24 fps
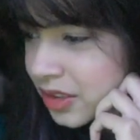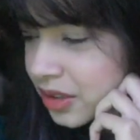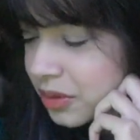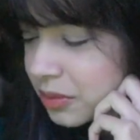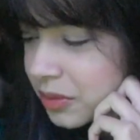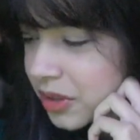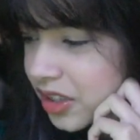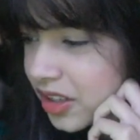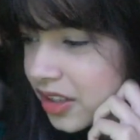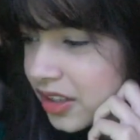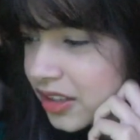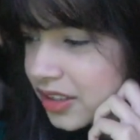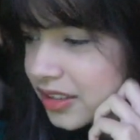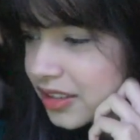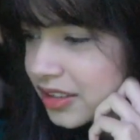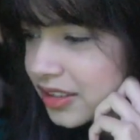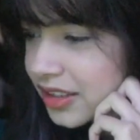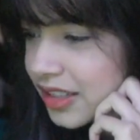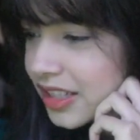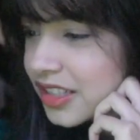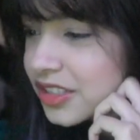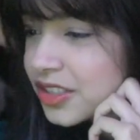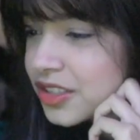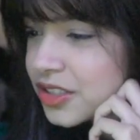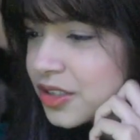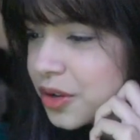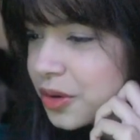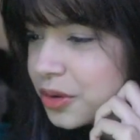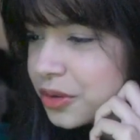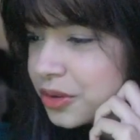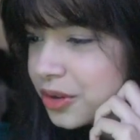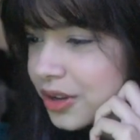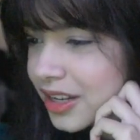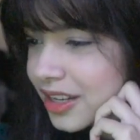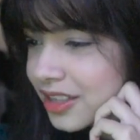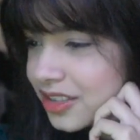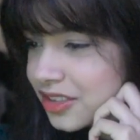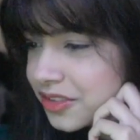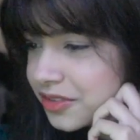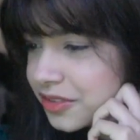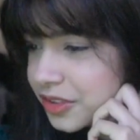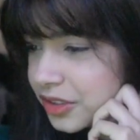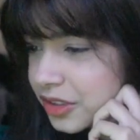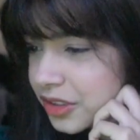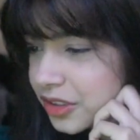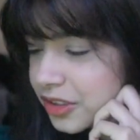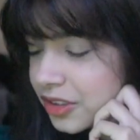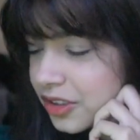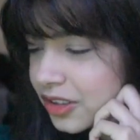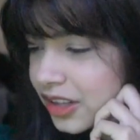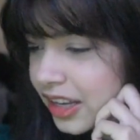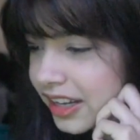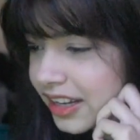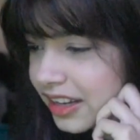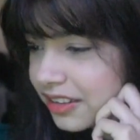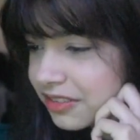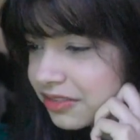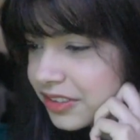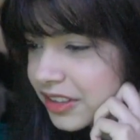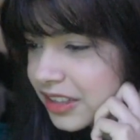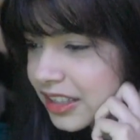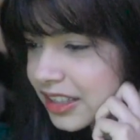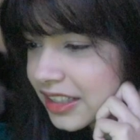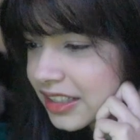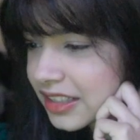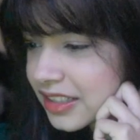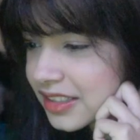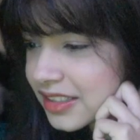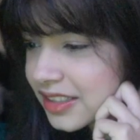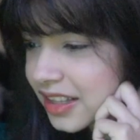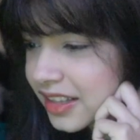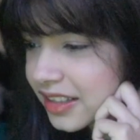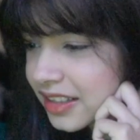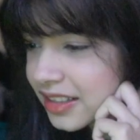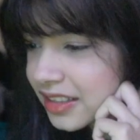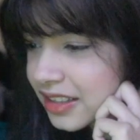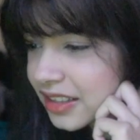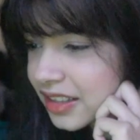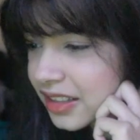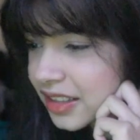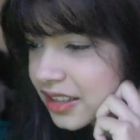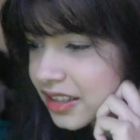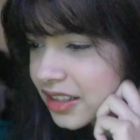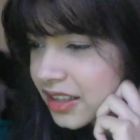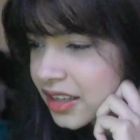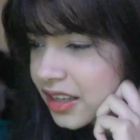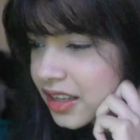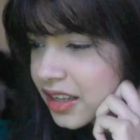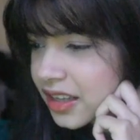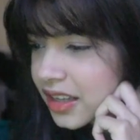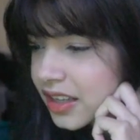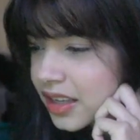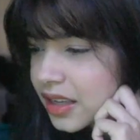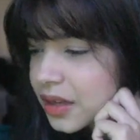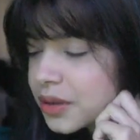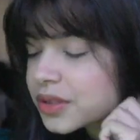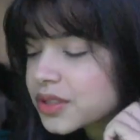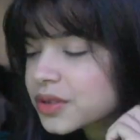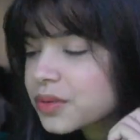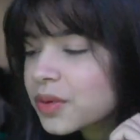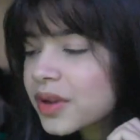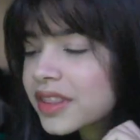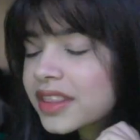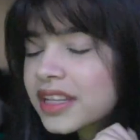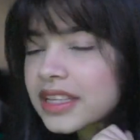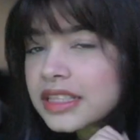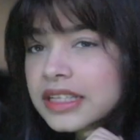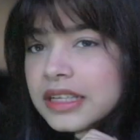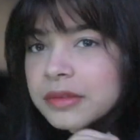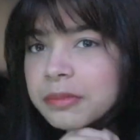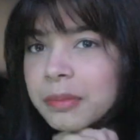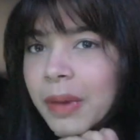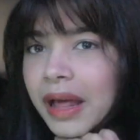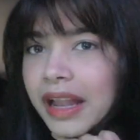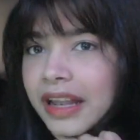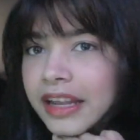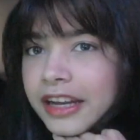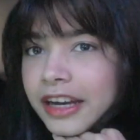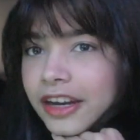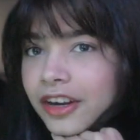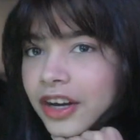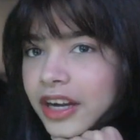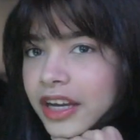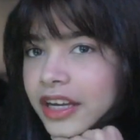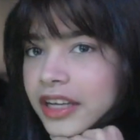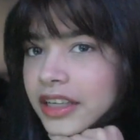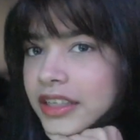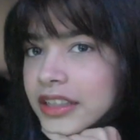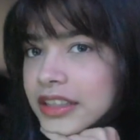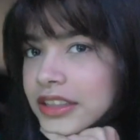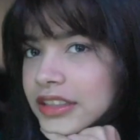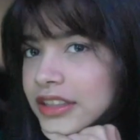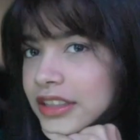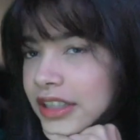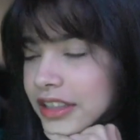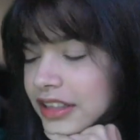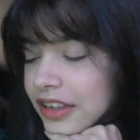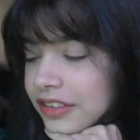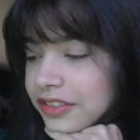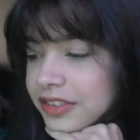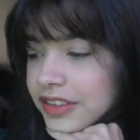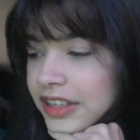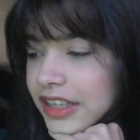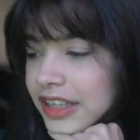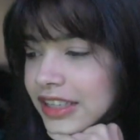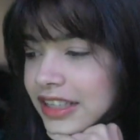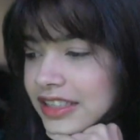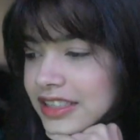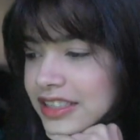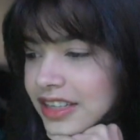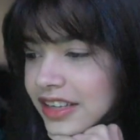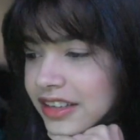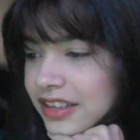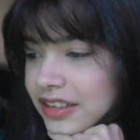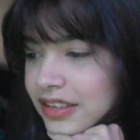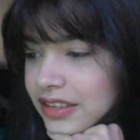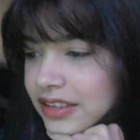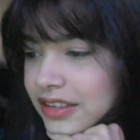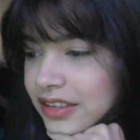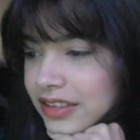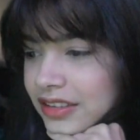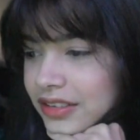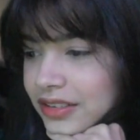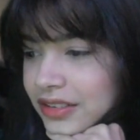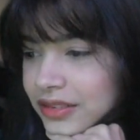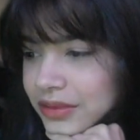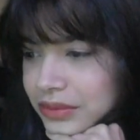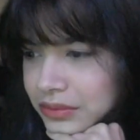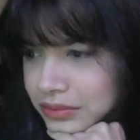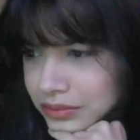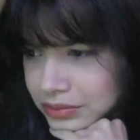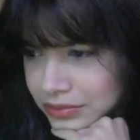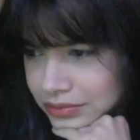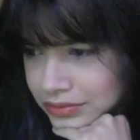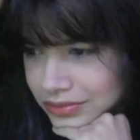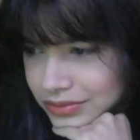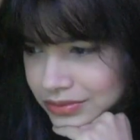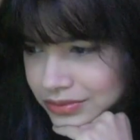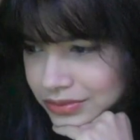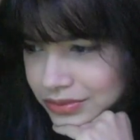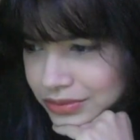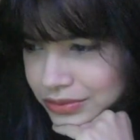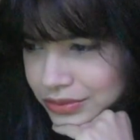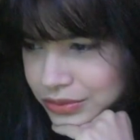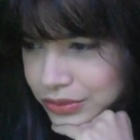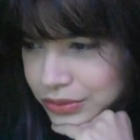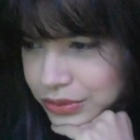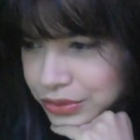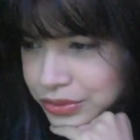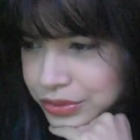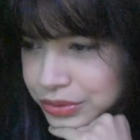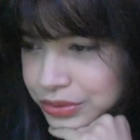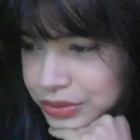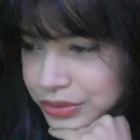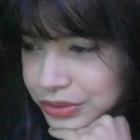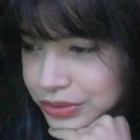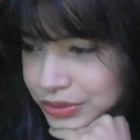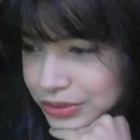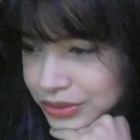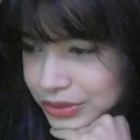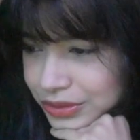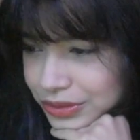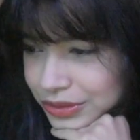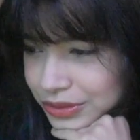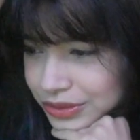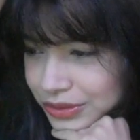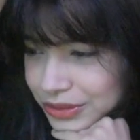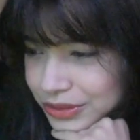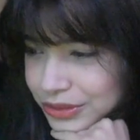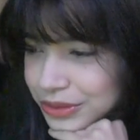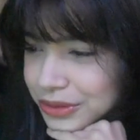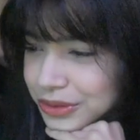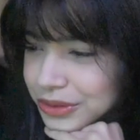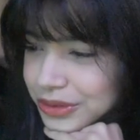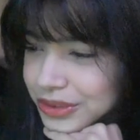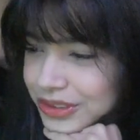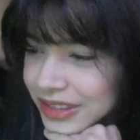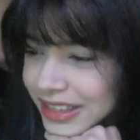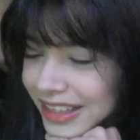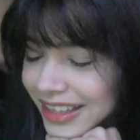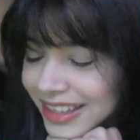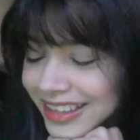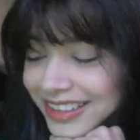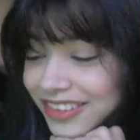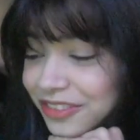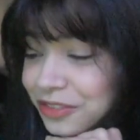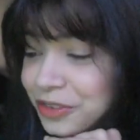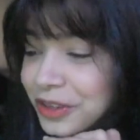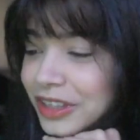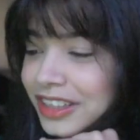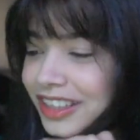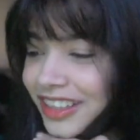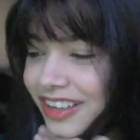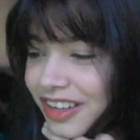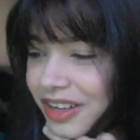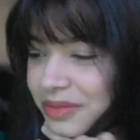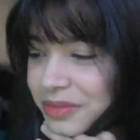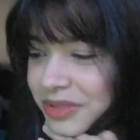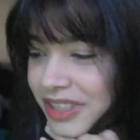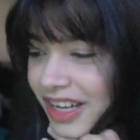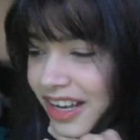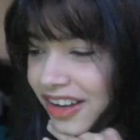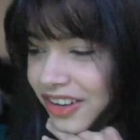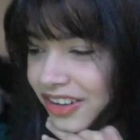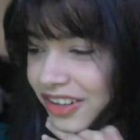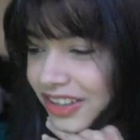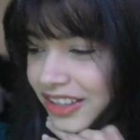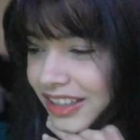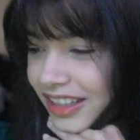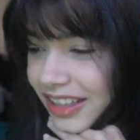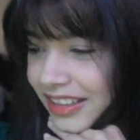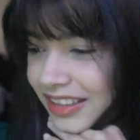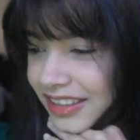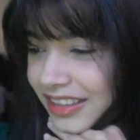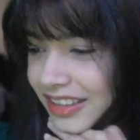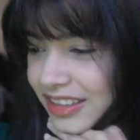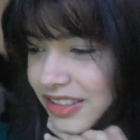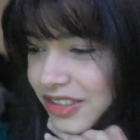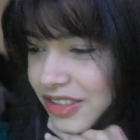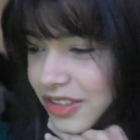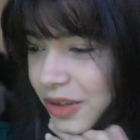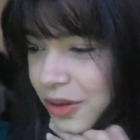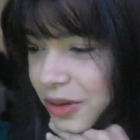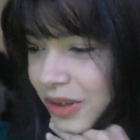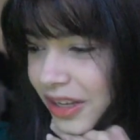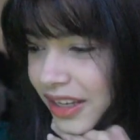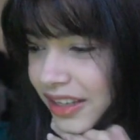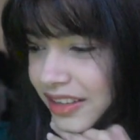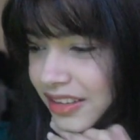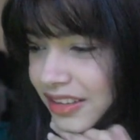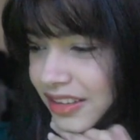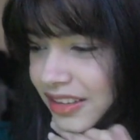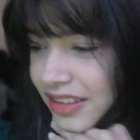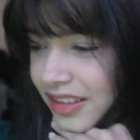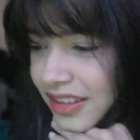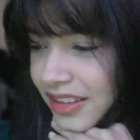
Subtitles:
Oh my god. He's so graceful, you know? Like, I feel like his, like, he was the one that did ballet, right? Like, I feel like that's like, oof. It really comes out. Like, he's so like,